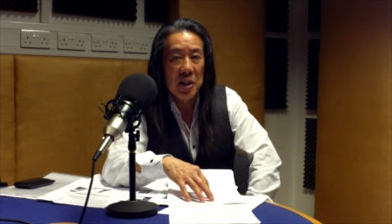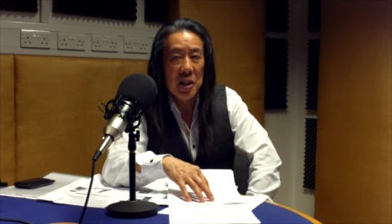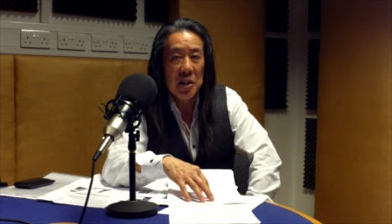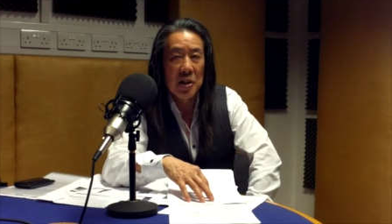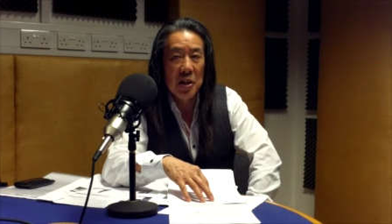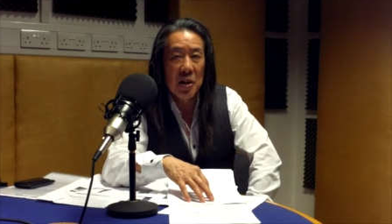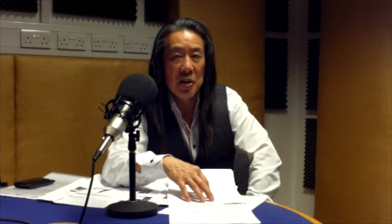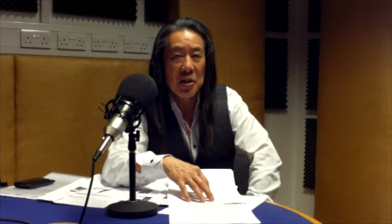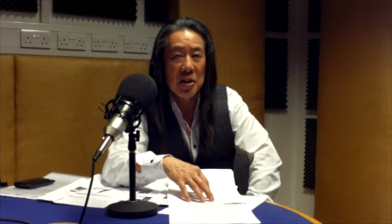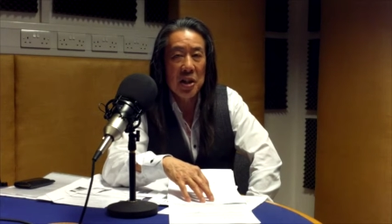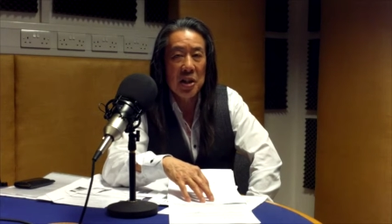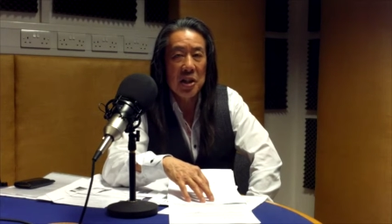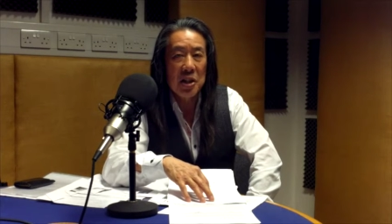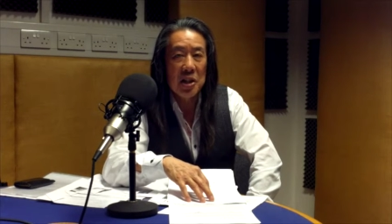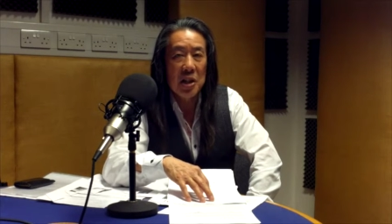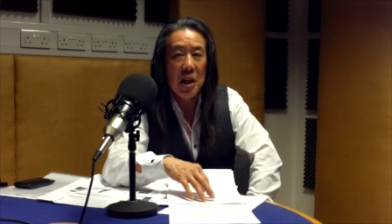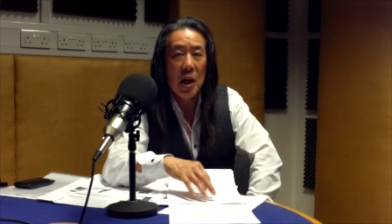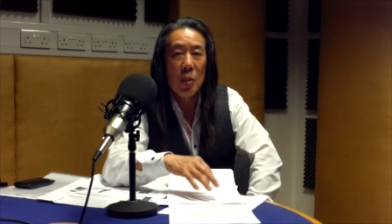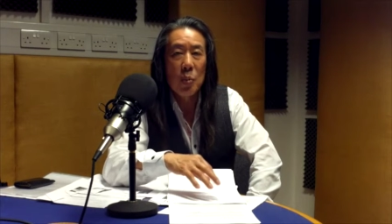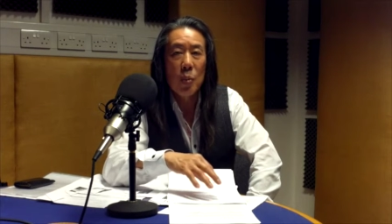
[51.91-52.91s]
So it's not
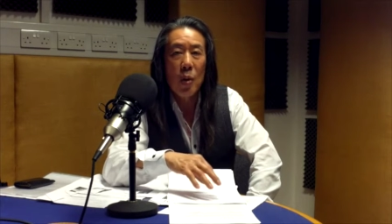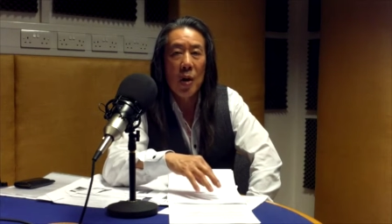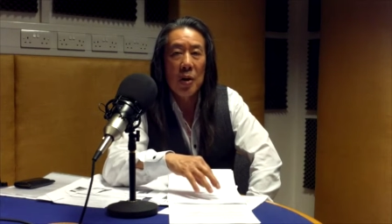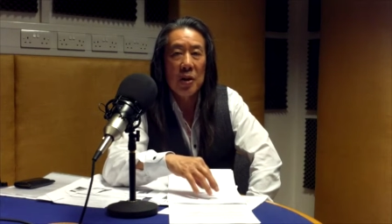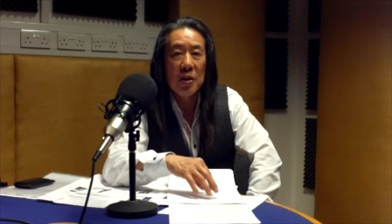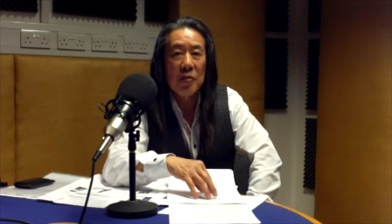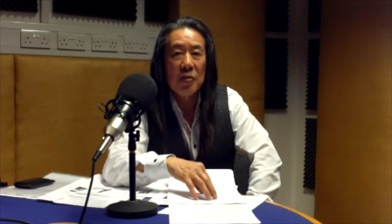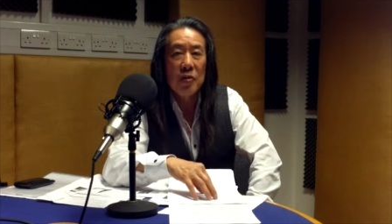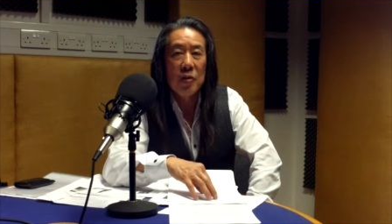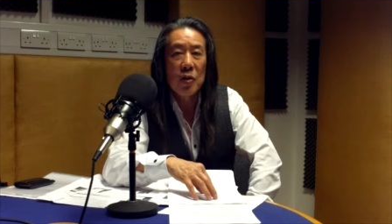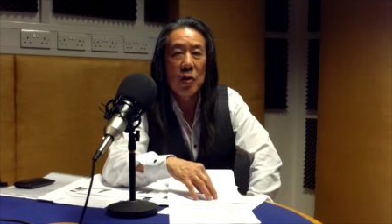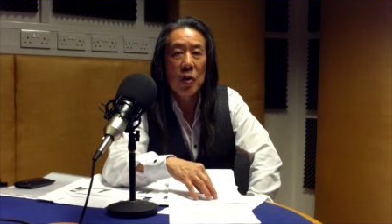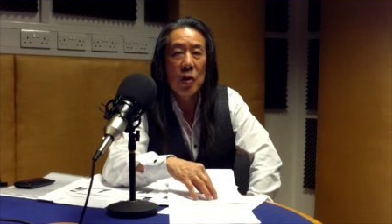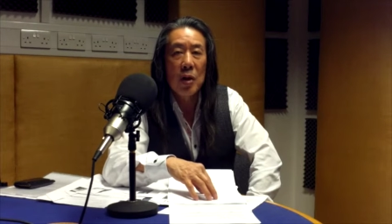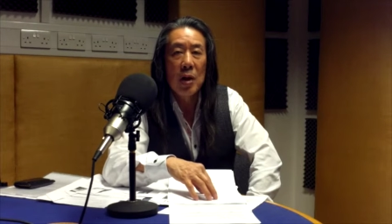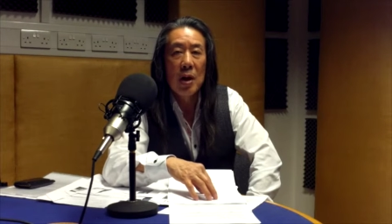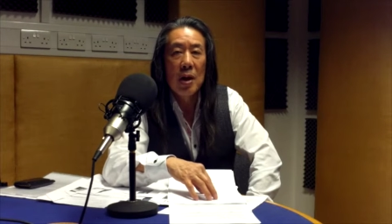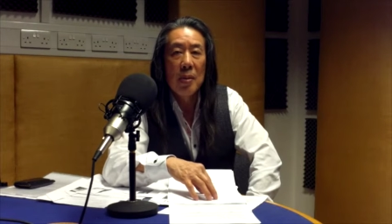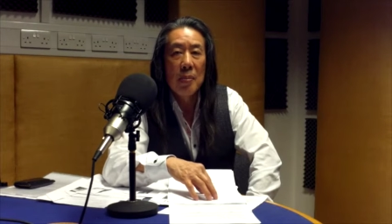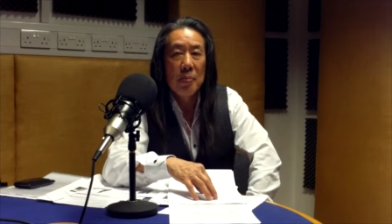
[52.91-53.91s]
just a want
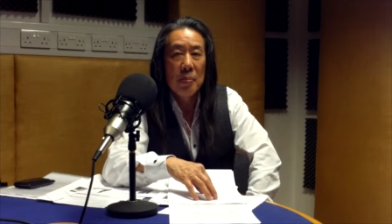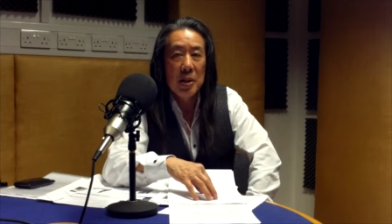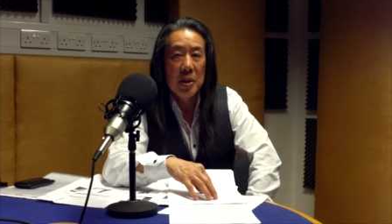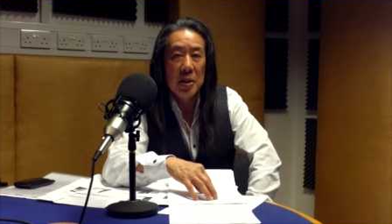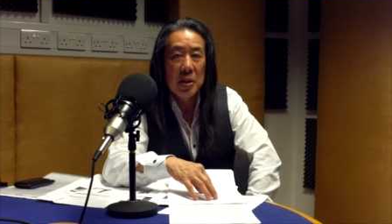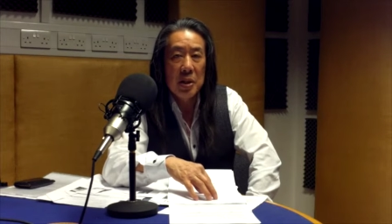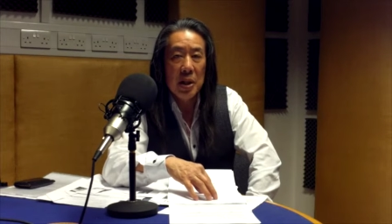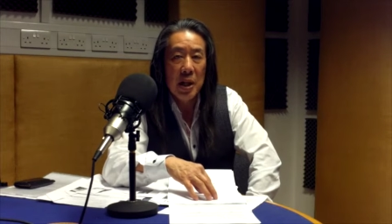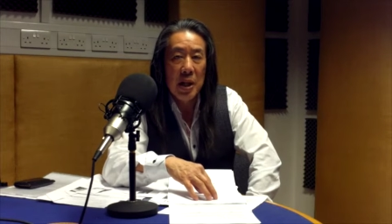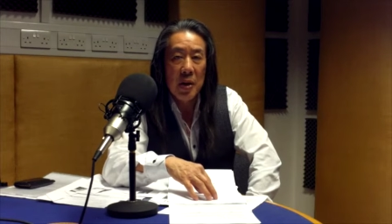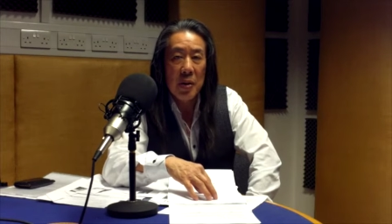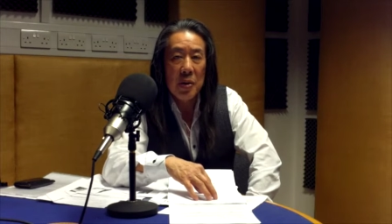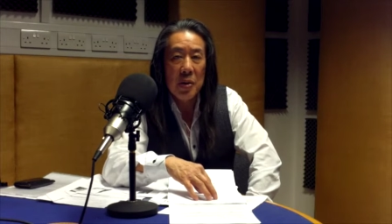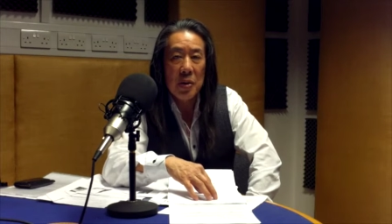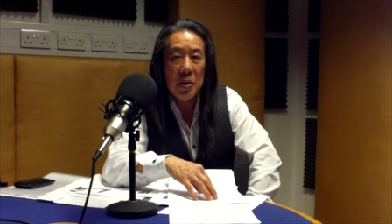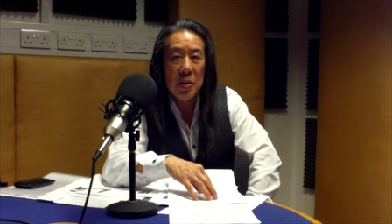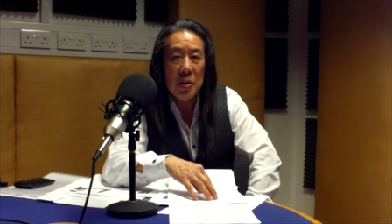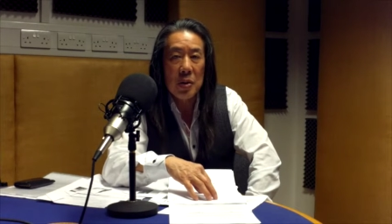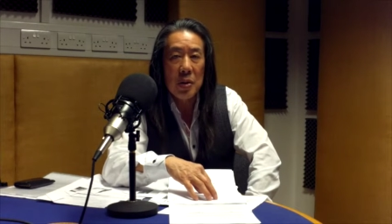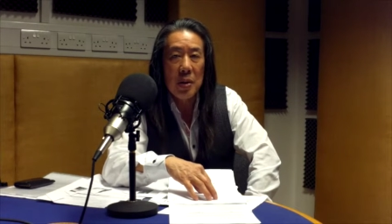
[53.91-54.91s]
for
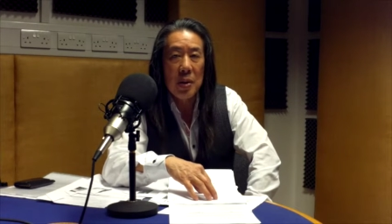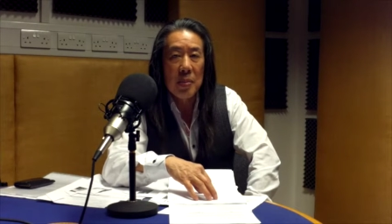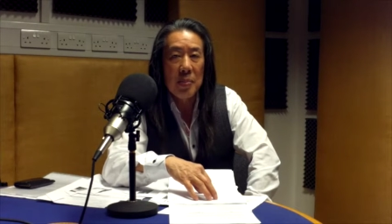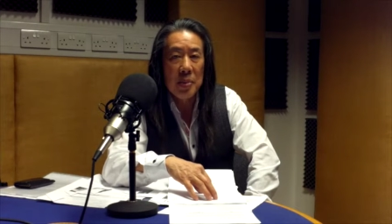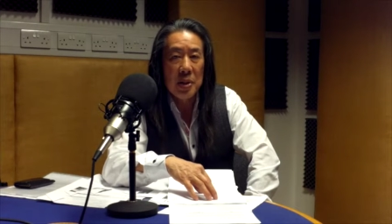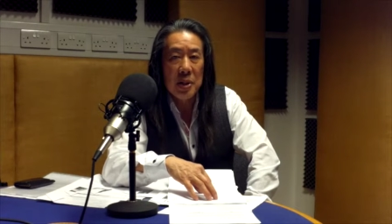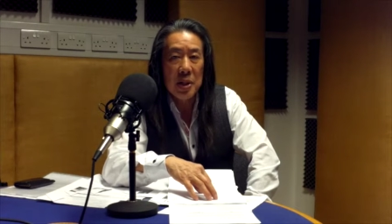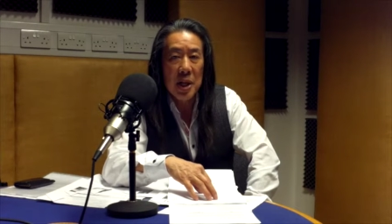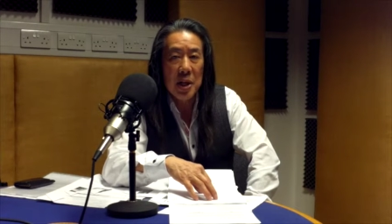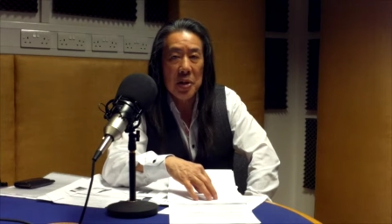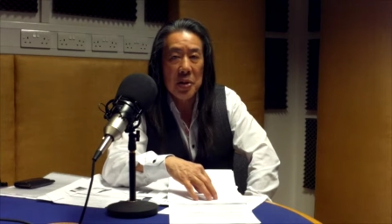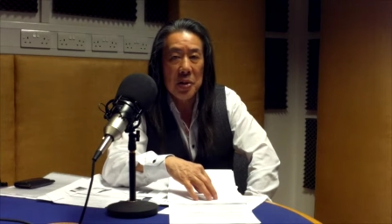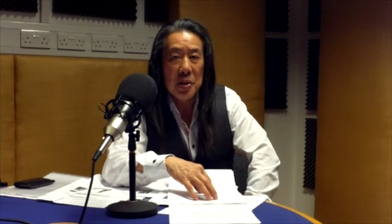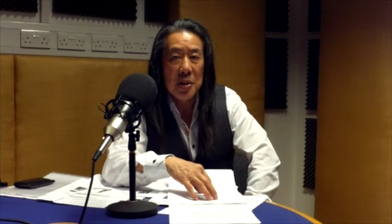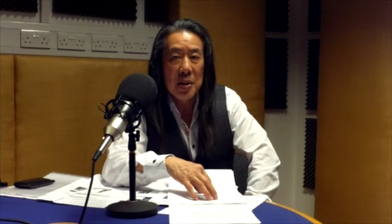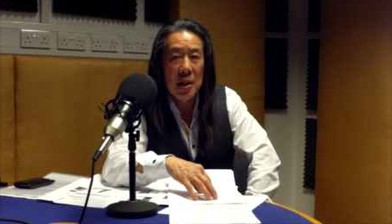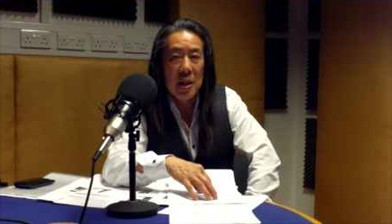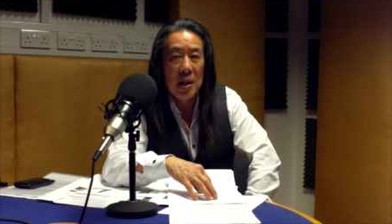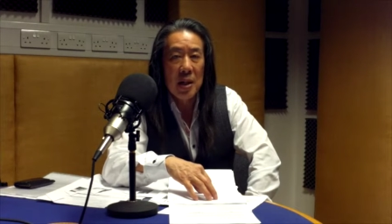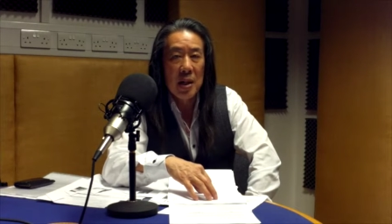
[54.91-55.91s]
material
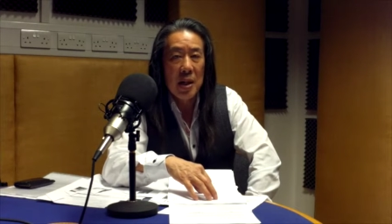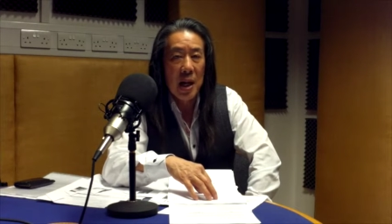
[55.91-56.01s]
possession